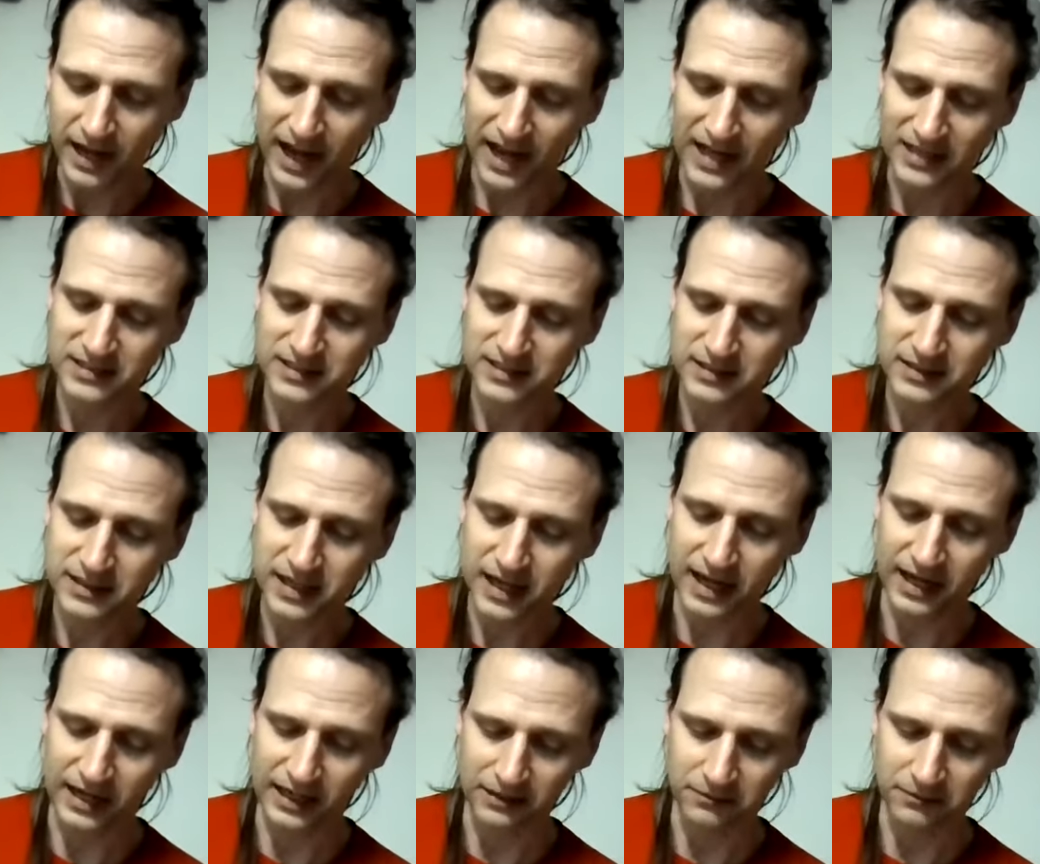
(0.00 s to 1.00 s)
asked
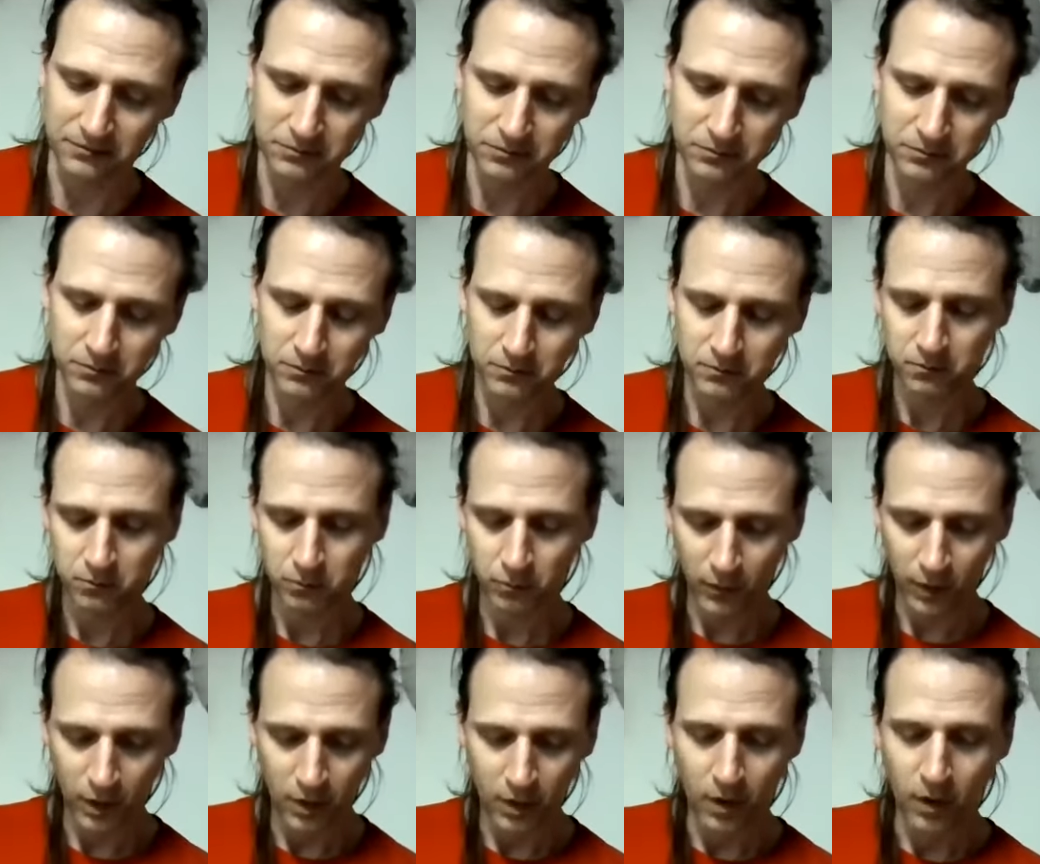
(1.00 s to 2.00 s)
Kay.
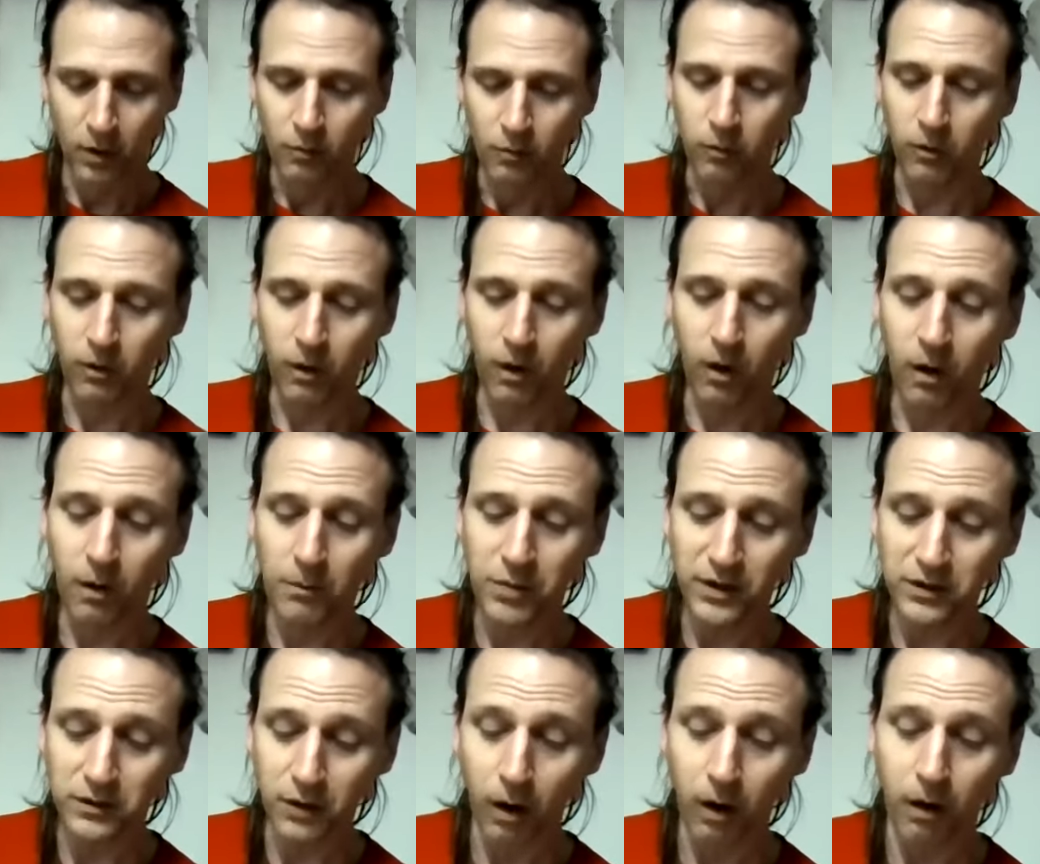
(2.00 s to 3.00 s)
"Well, I'll
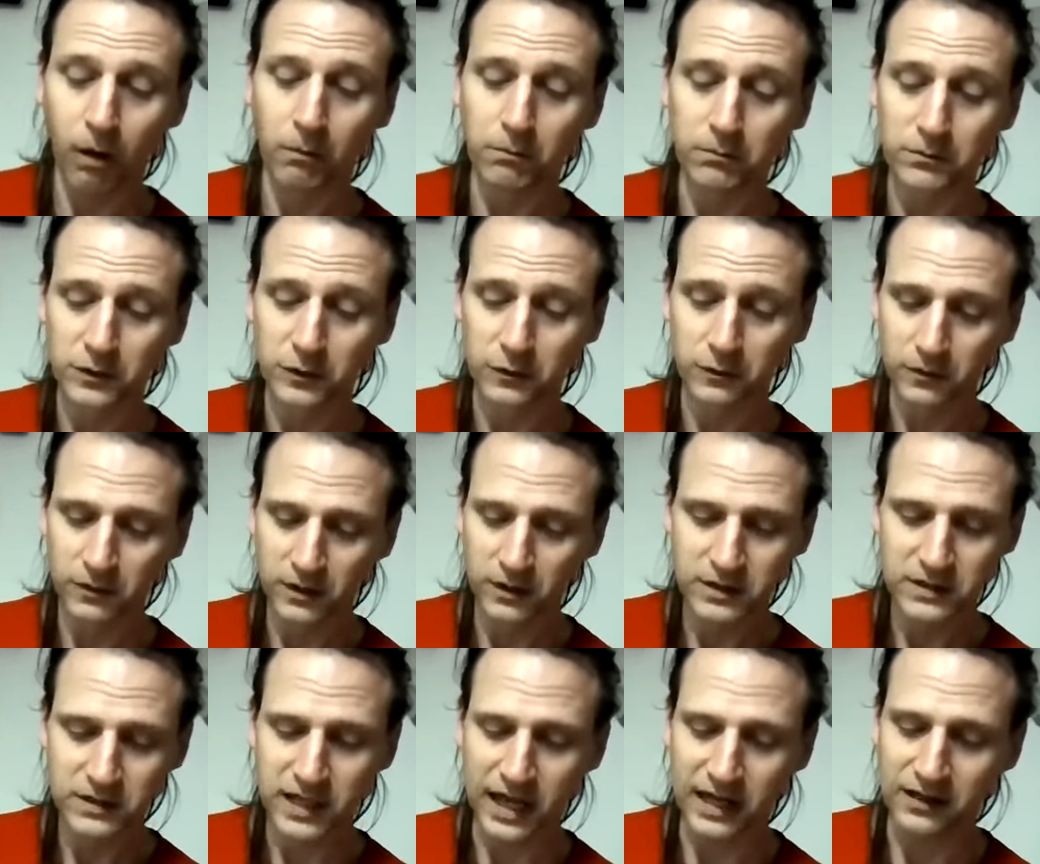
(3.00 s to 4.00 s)
be dommed,"
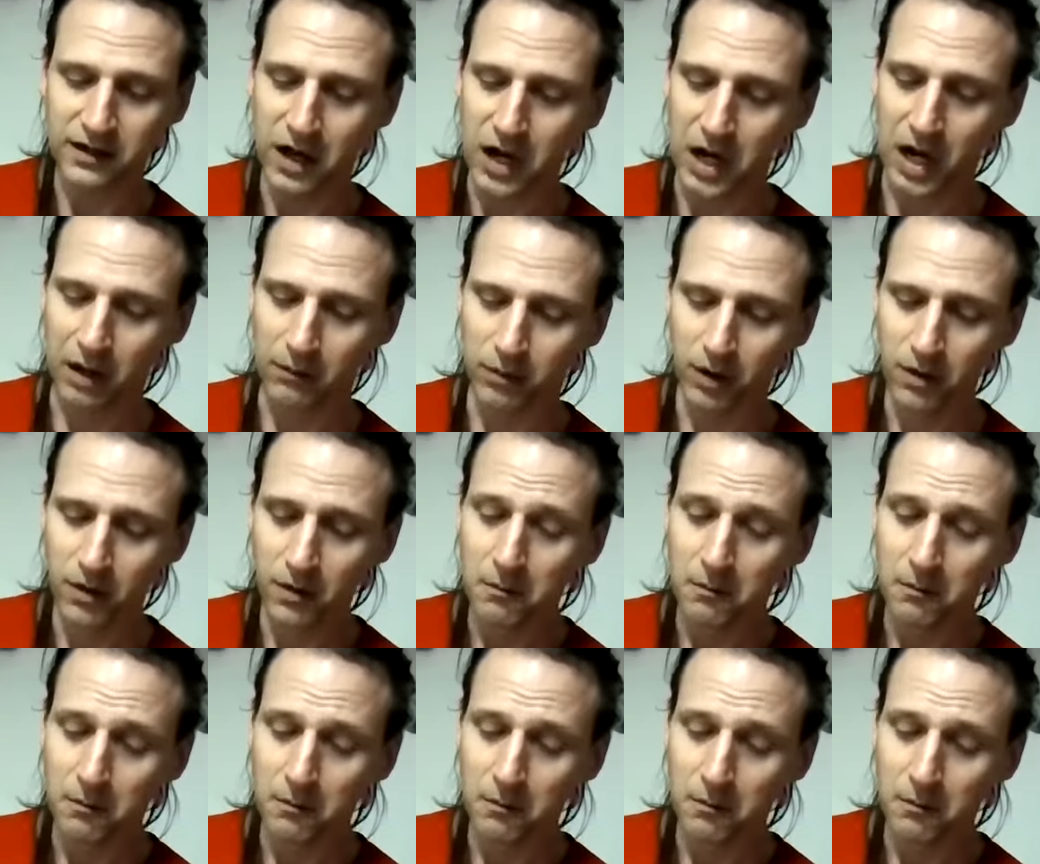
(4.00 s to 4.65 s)
said Hob.